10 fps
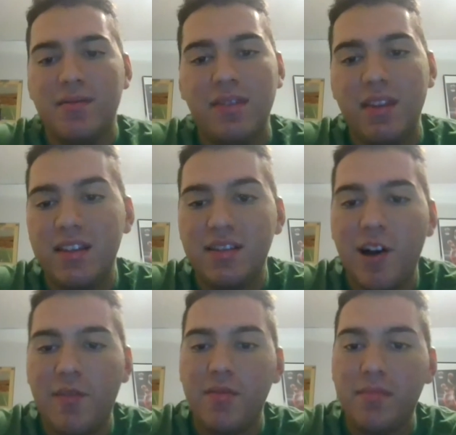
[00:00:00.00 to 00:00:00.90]
It's
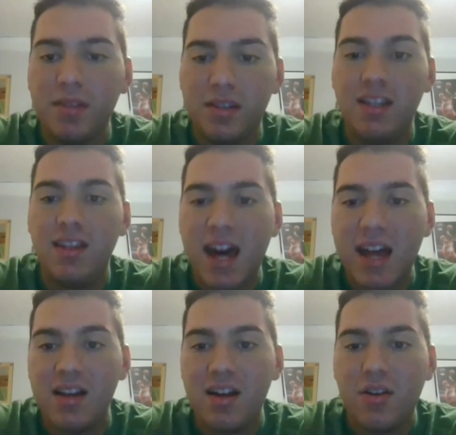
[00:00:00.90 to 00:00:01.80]
tough to see that
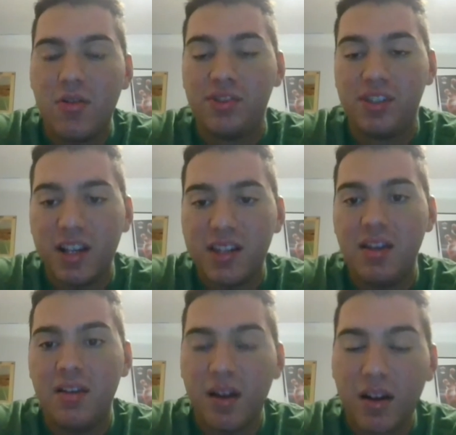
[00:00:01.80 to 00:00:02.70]
go
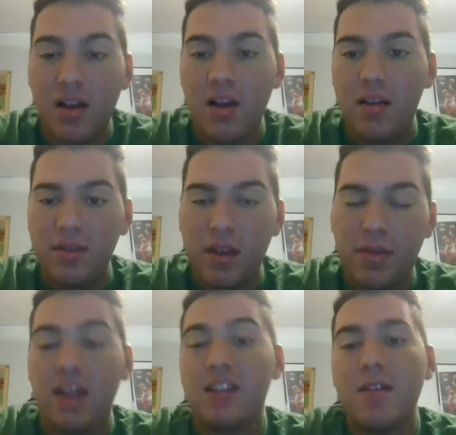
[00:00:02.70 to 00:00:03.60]
6-0,
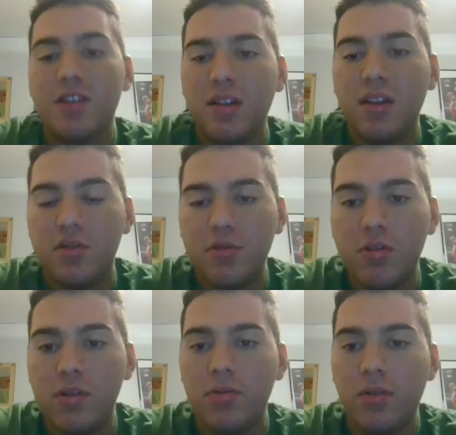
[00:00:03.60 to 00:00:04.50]
especially and then 2 or
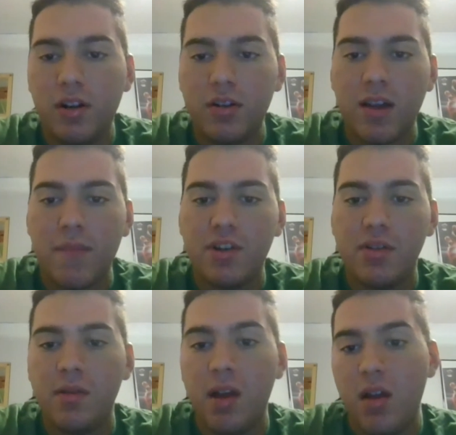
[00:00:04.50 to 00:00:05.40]
3
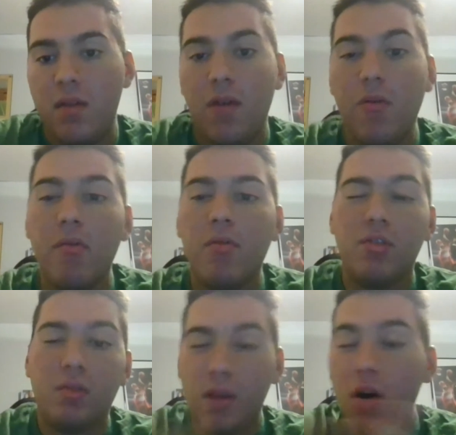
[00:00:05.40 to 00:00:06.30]
interceptions. That when we were
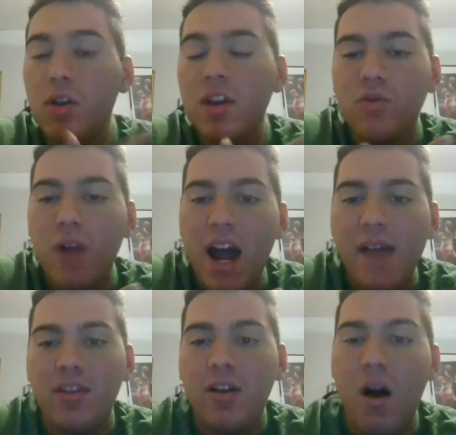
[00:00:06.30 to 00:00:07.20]
the only drive in
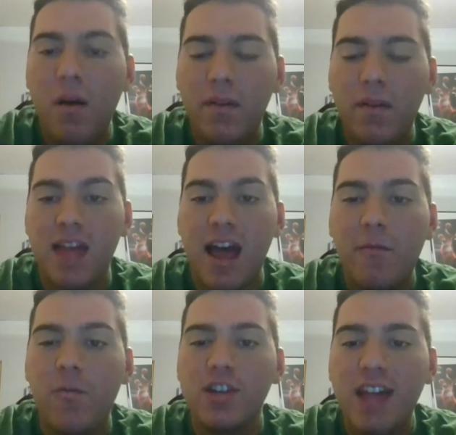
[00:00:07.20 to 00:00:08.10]
the offense that
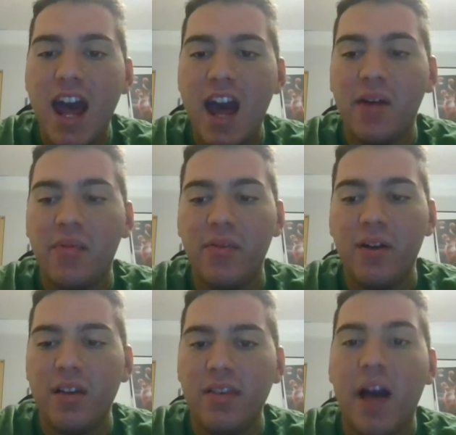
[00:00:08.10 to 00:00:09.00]
first half,
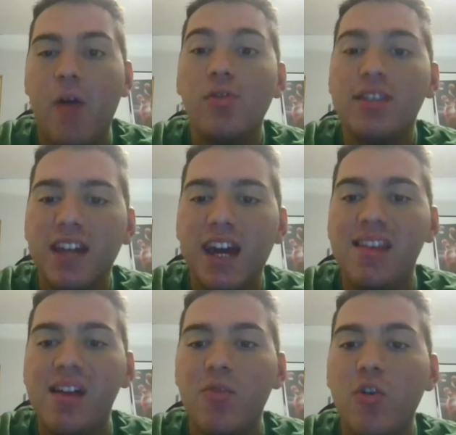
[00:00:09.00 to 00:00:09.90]
that I would say
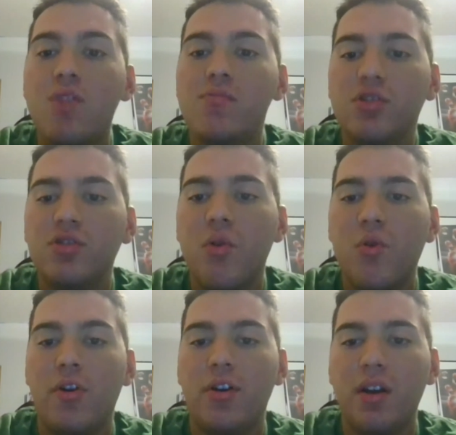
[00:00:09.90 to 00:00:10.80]
that we almost
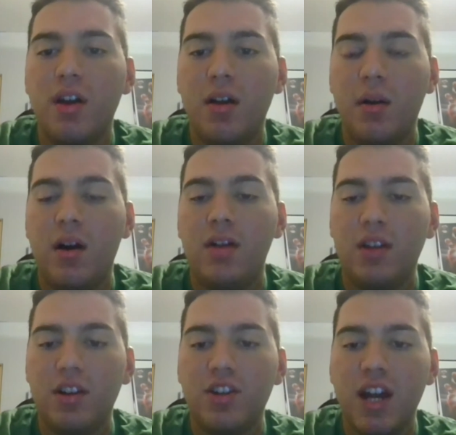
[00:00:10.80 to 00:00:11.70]
scored a
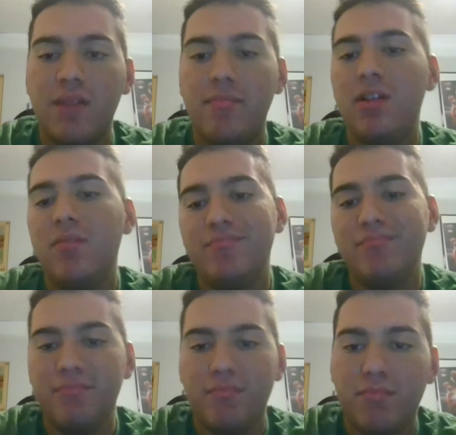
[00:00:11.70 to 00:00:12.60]
touchdown, but
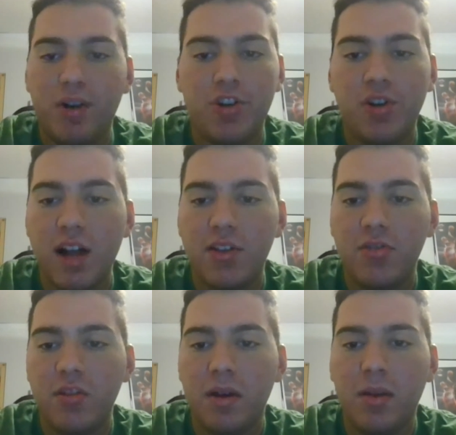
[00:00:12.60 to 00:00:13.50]
pressure got to
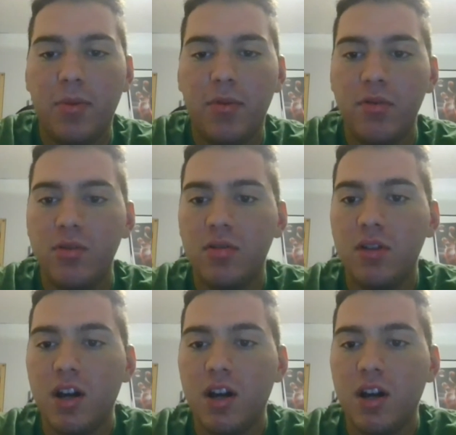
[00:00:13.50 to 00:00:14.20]
him and threw it